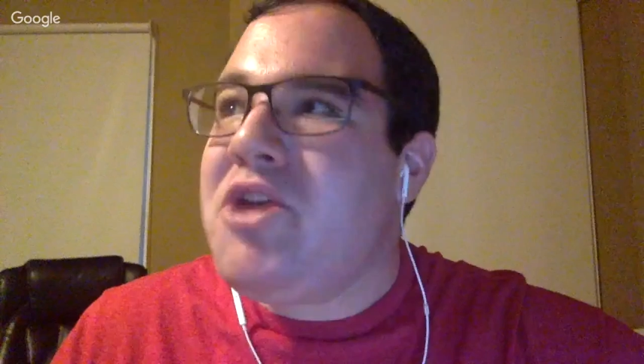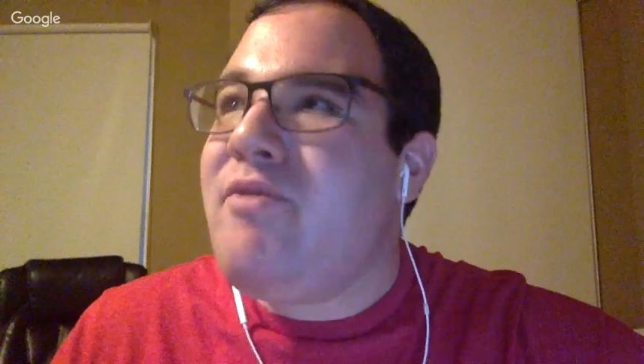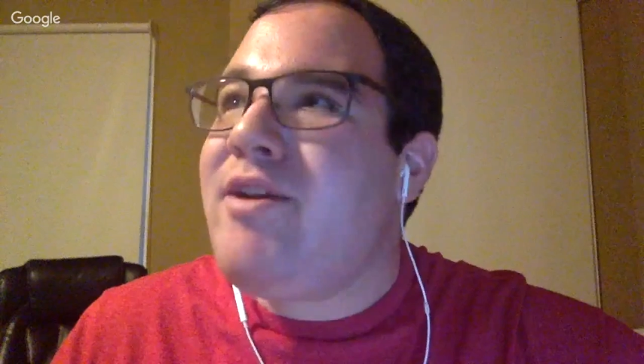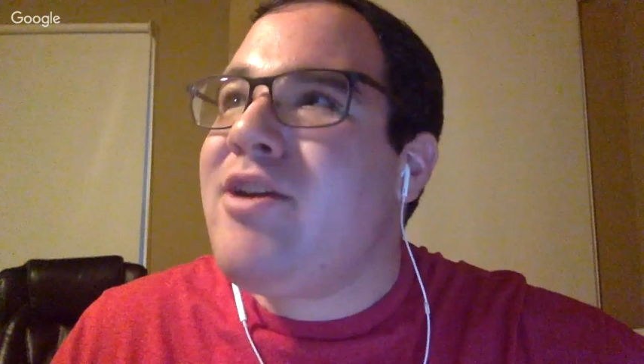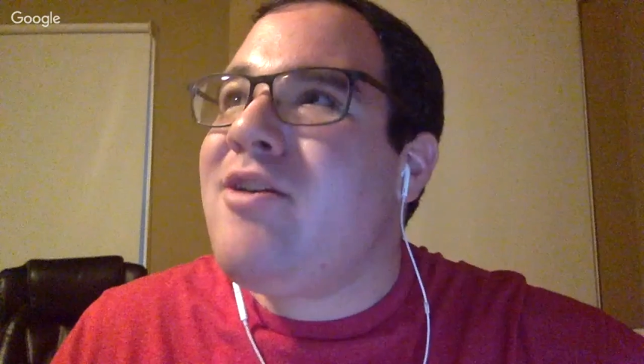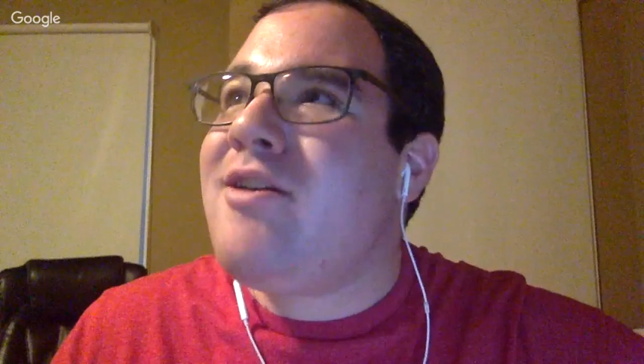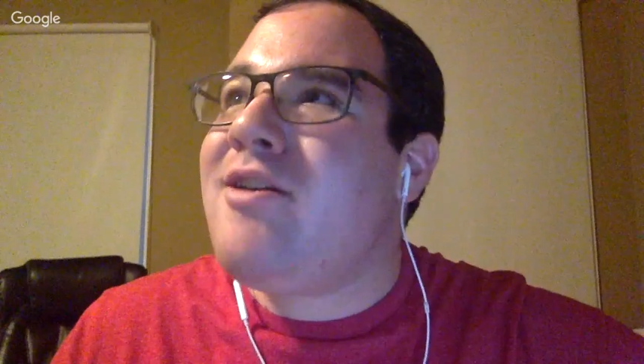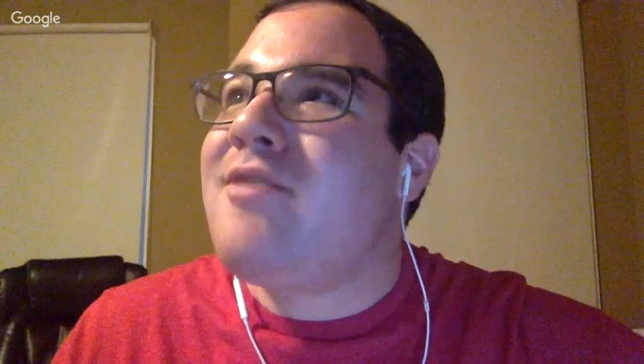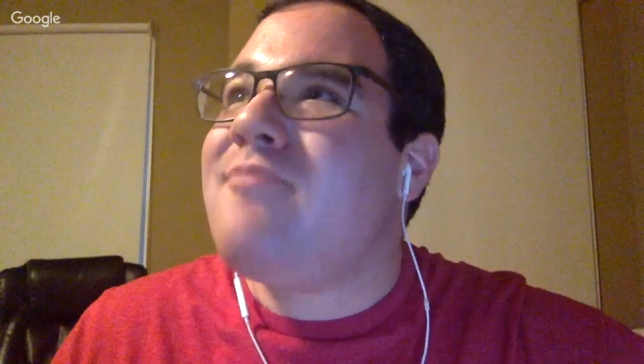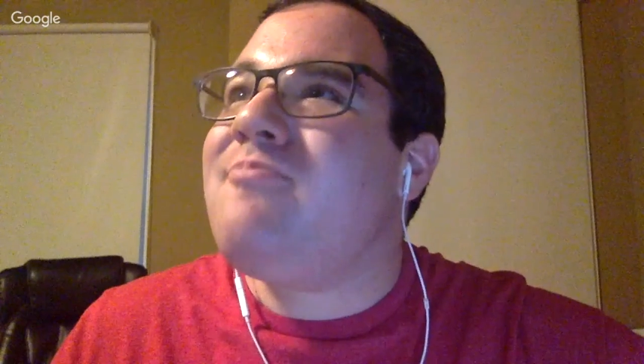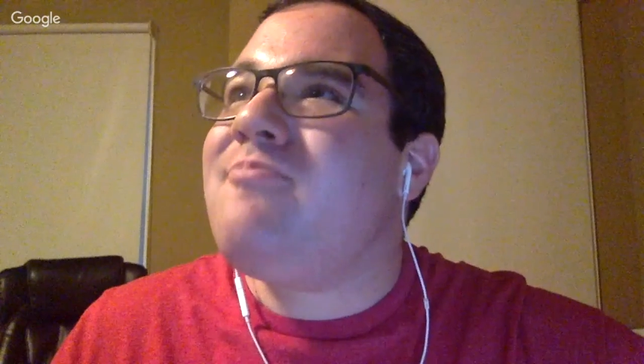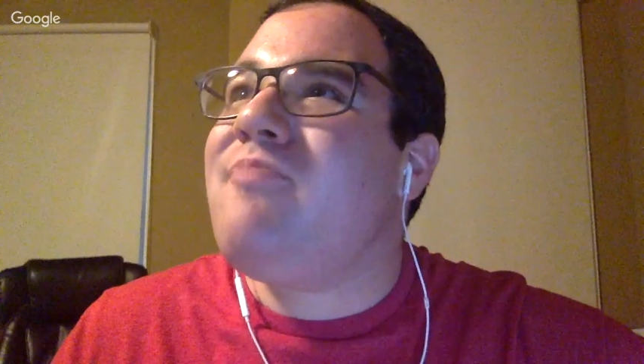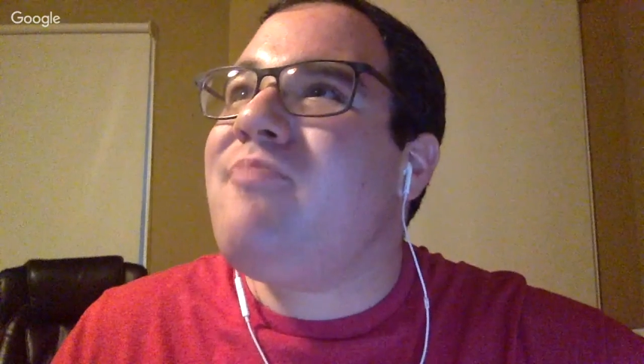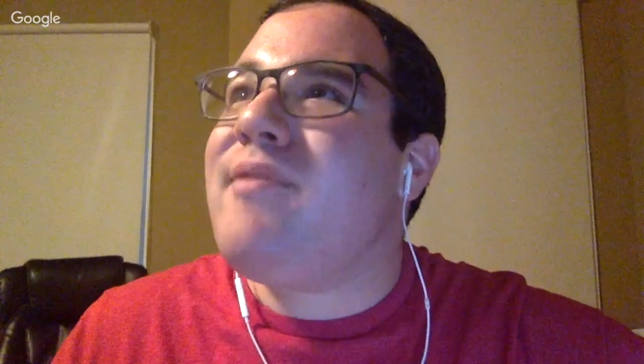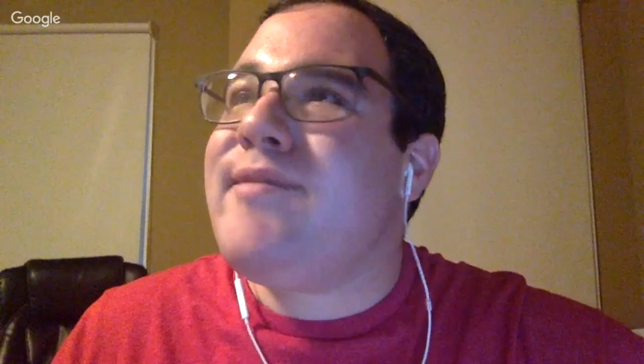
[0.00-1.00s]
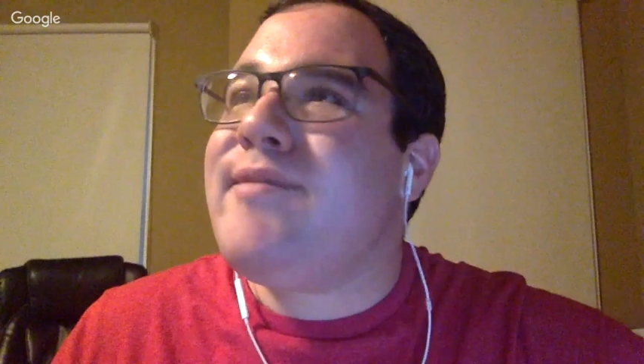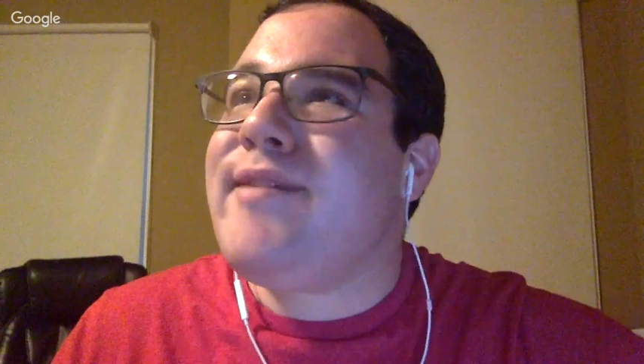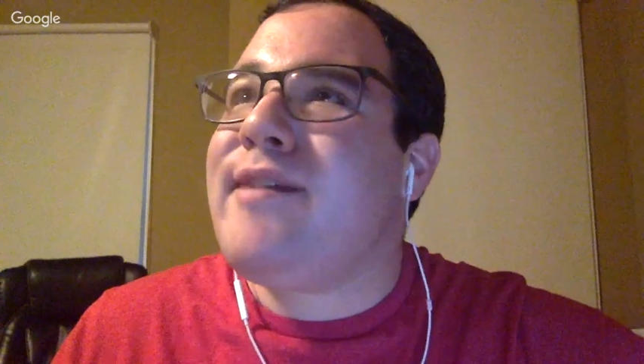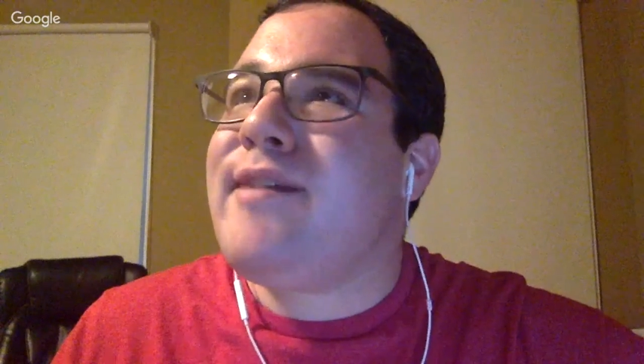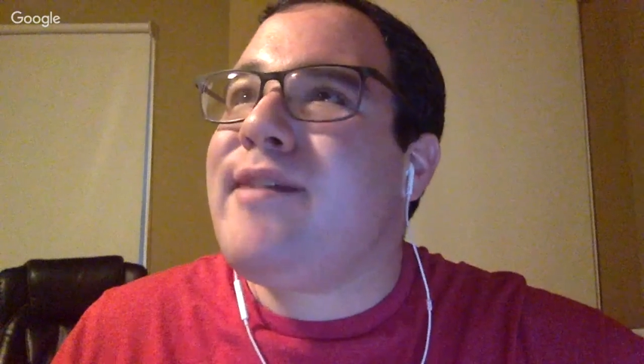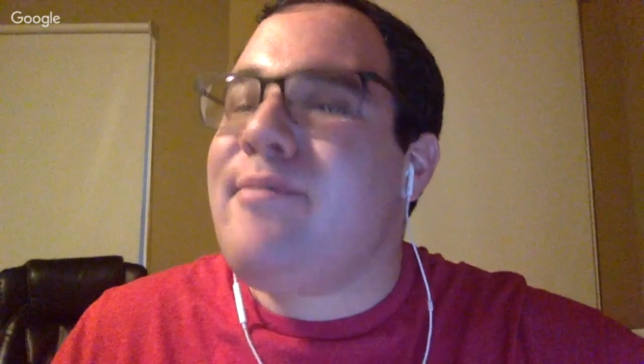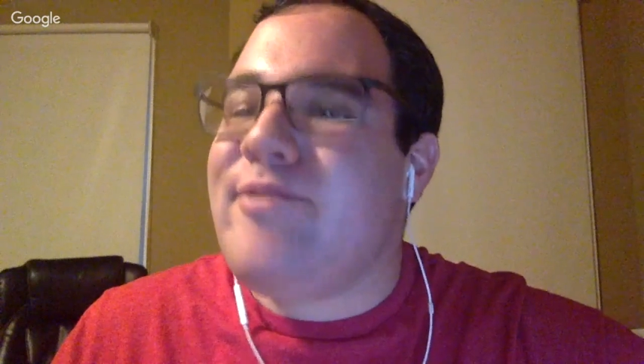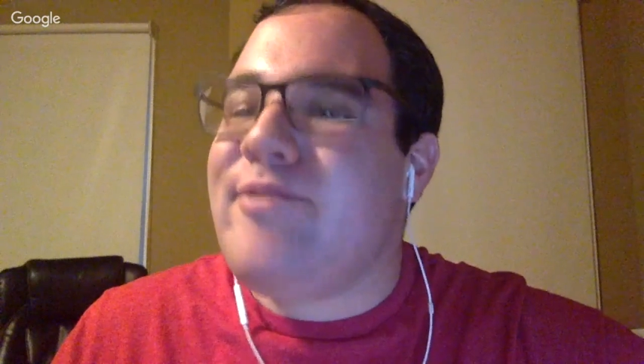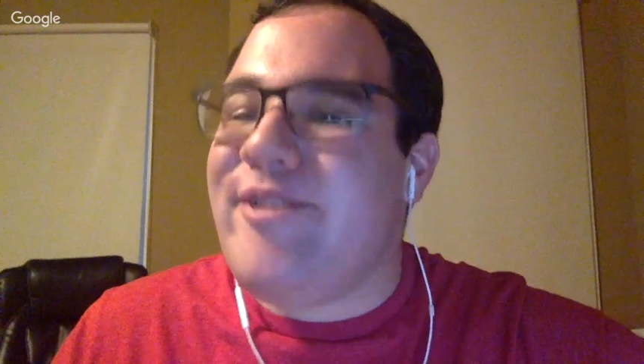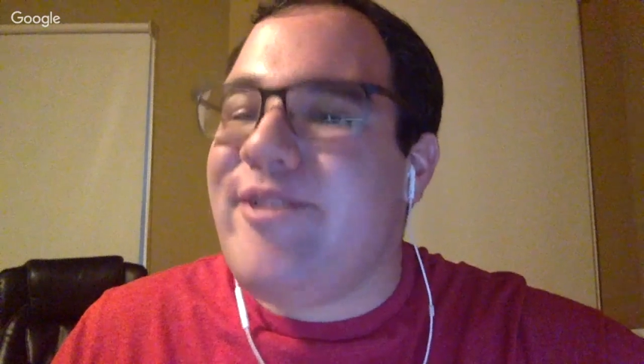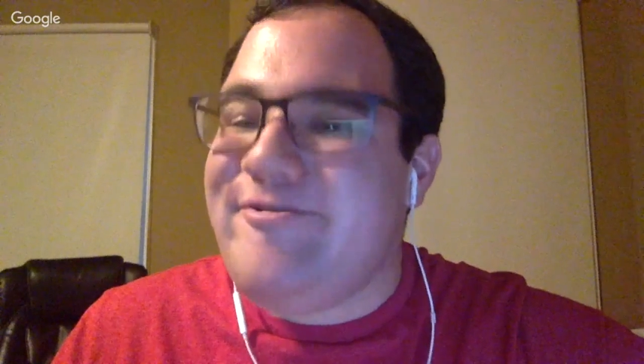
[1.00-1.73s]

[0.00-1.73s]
Cook was an exception.